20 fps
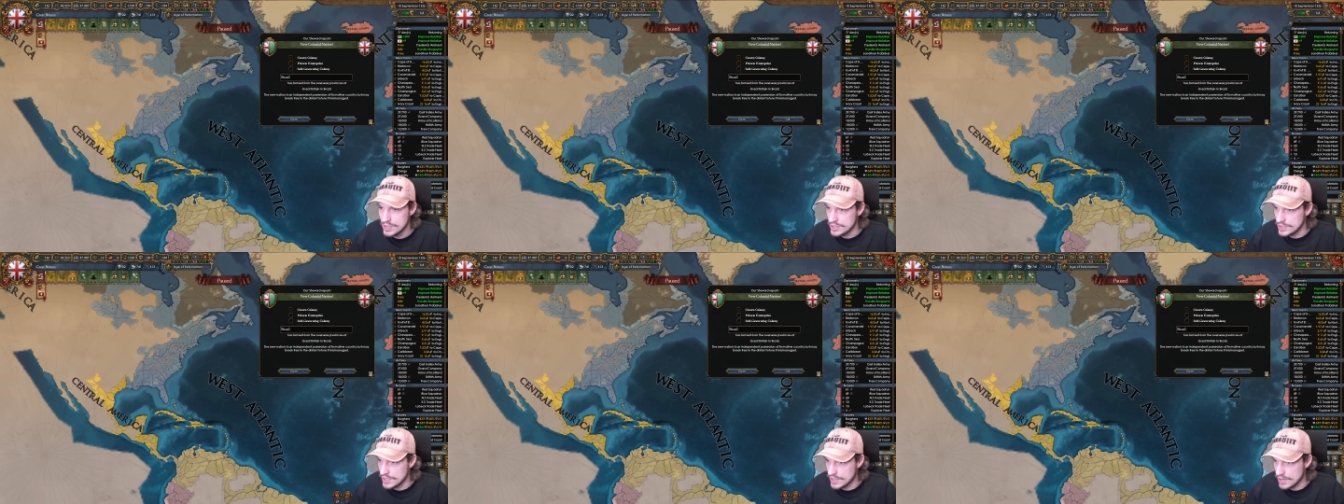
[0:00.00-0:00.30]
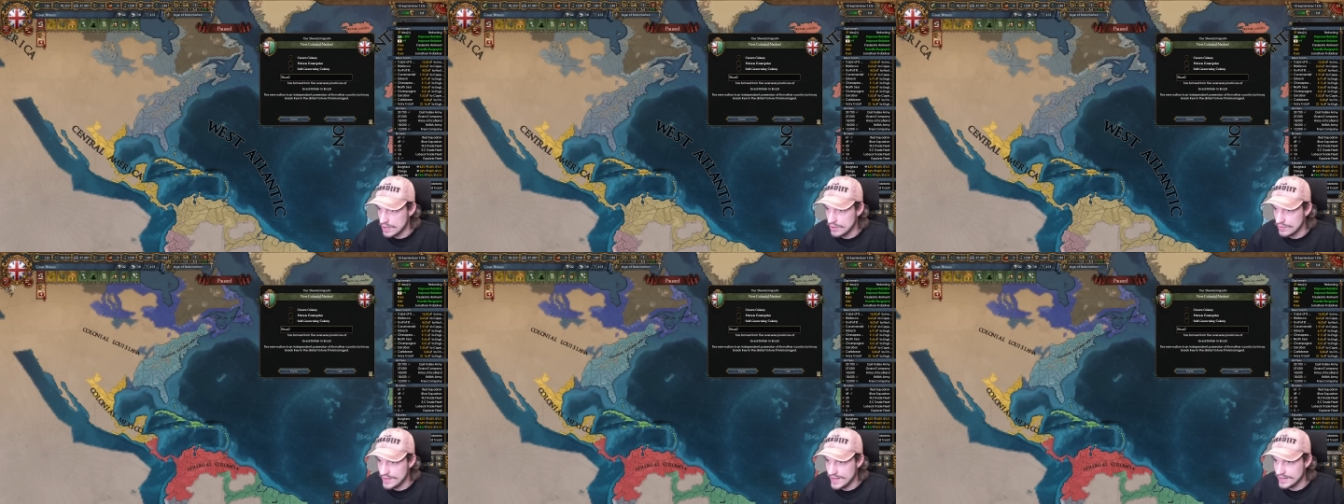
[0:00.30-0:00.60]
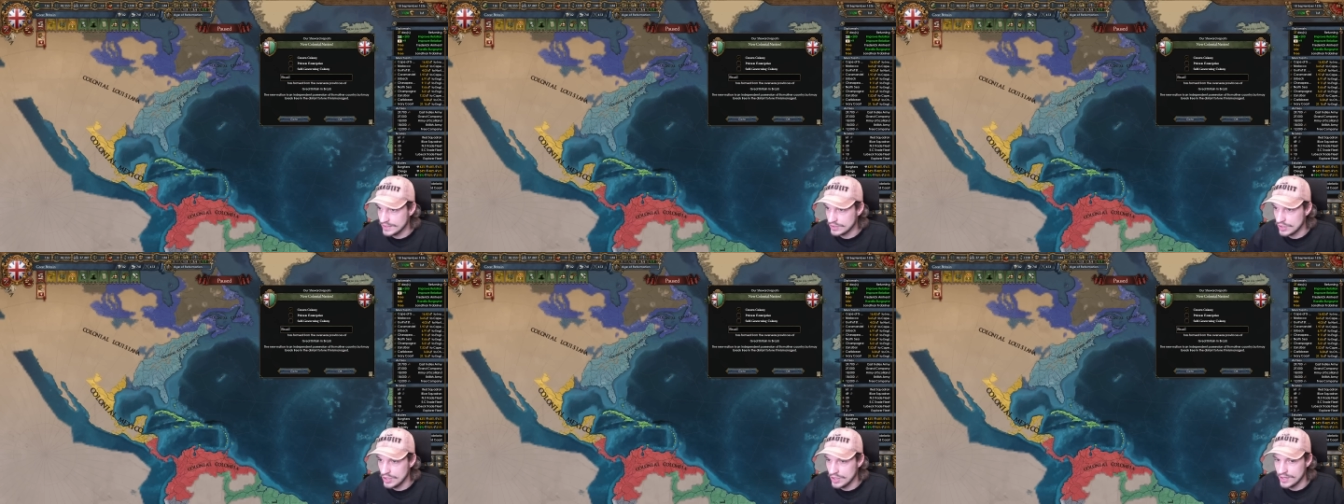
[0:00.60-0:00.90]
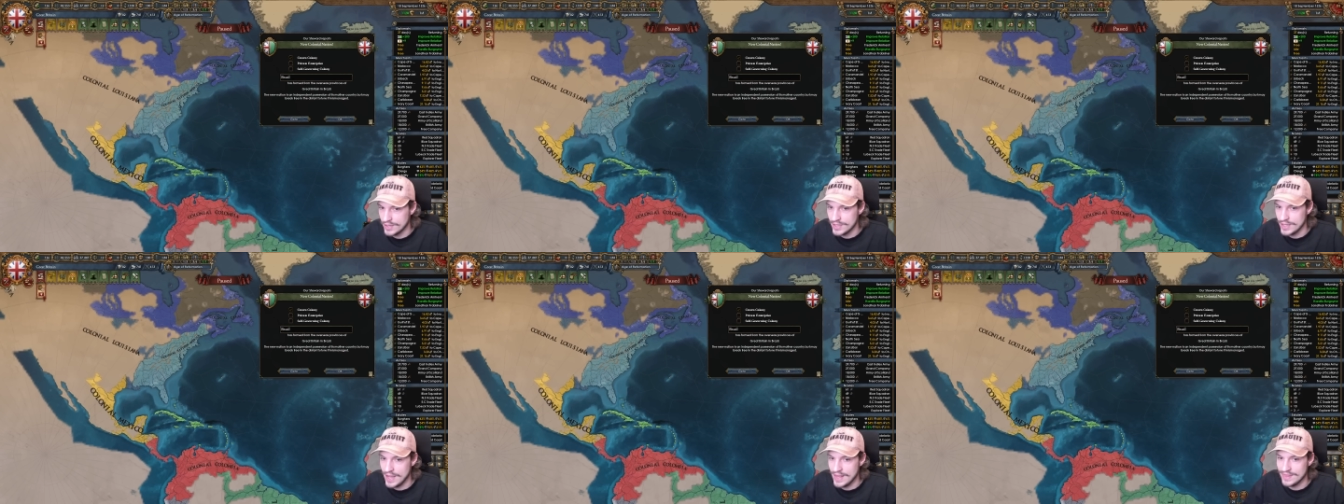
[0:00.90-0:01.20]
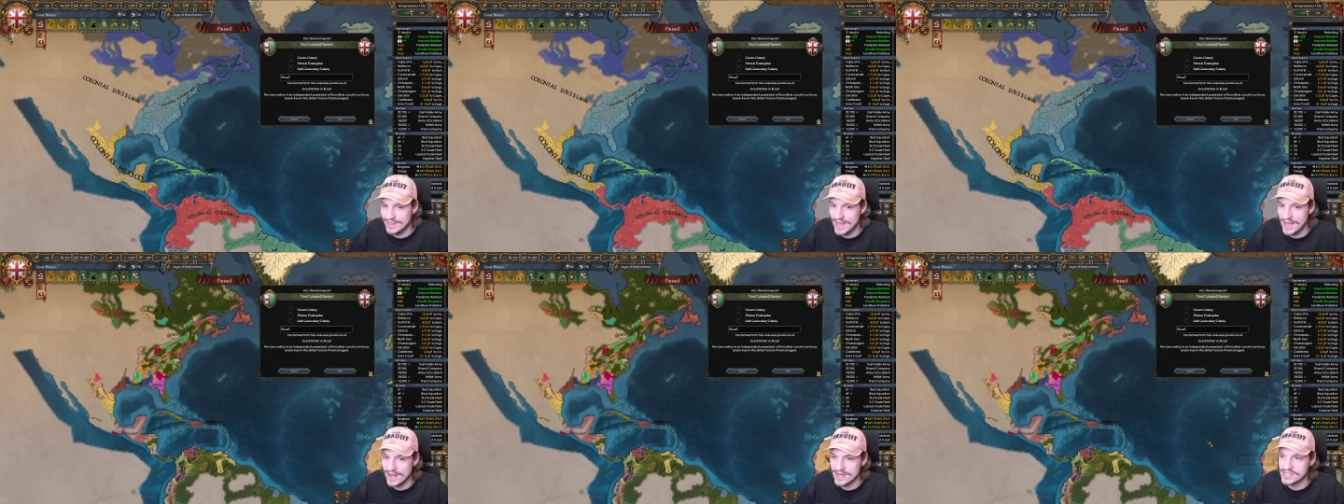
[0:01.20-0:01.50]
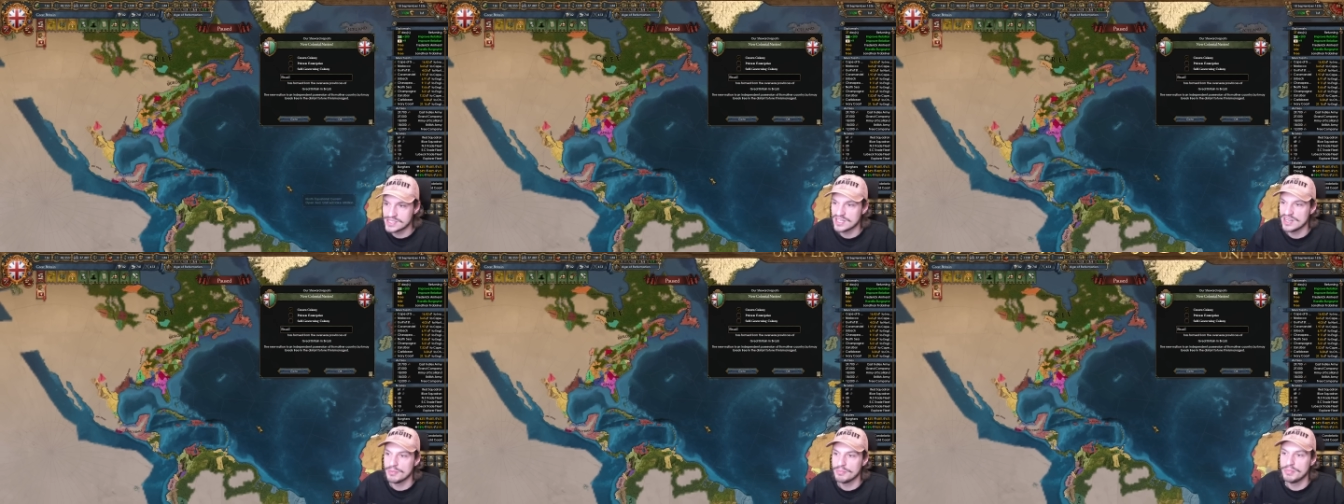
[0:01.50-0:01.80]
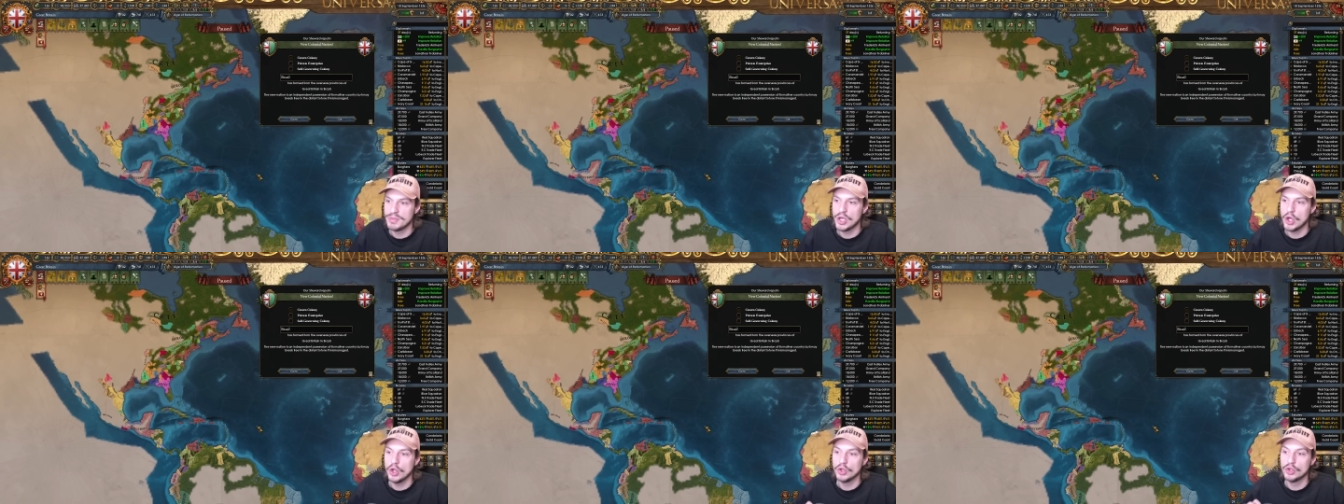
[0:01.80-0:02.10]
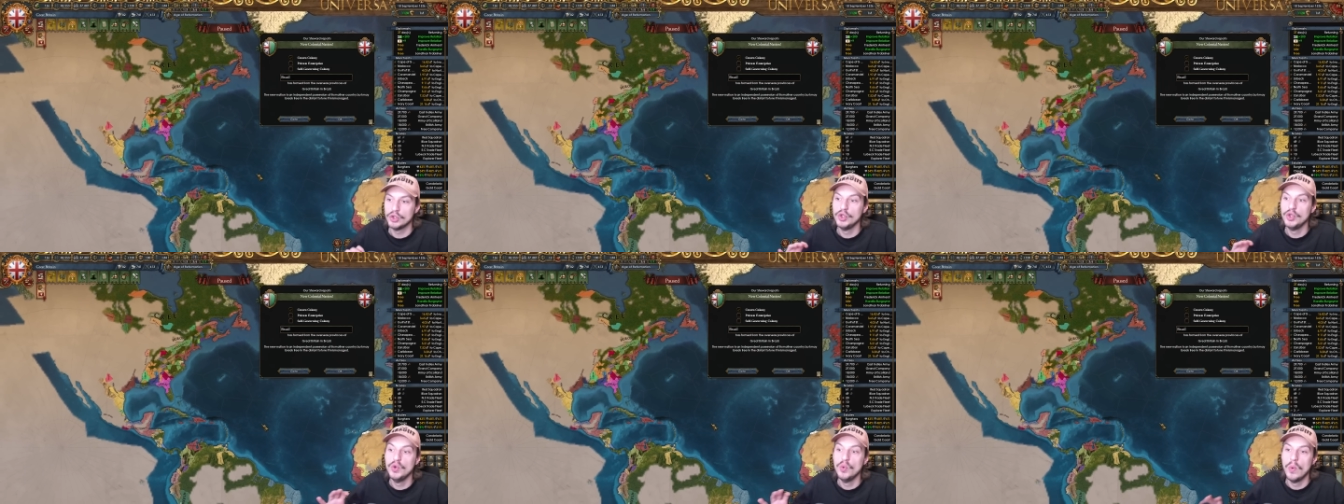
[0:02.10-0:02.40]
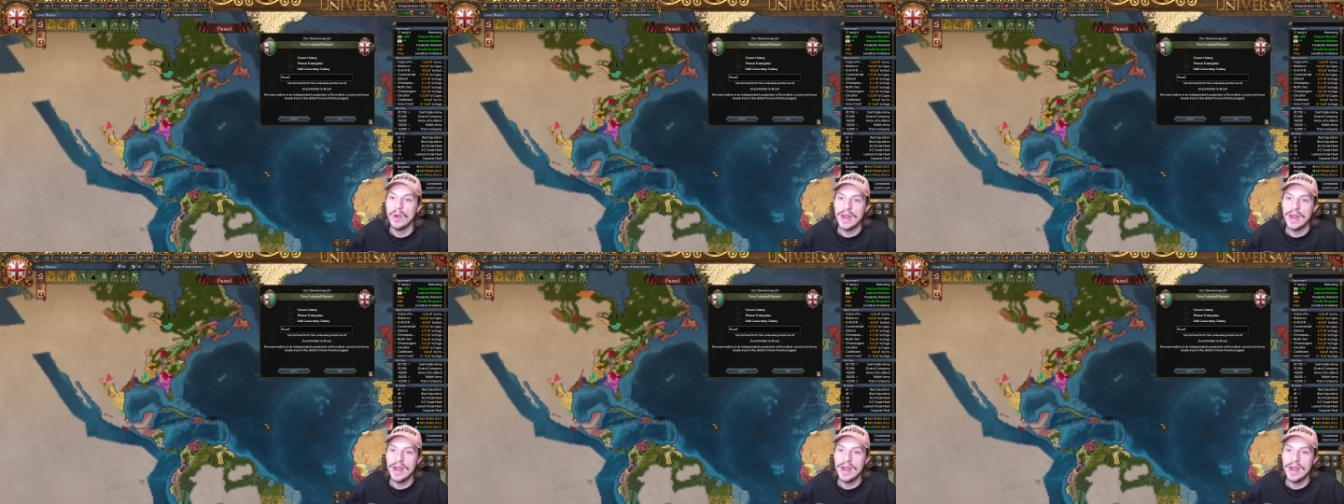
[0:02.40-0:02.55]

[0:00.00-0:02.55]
you know, that colony, and that is gonna be called New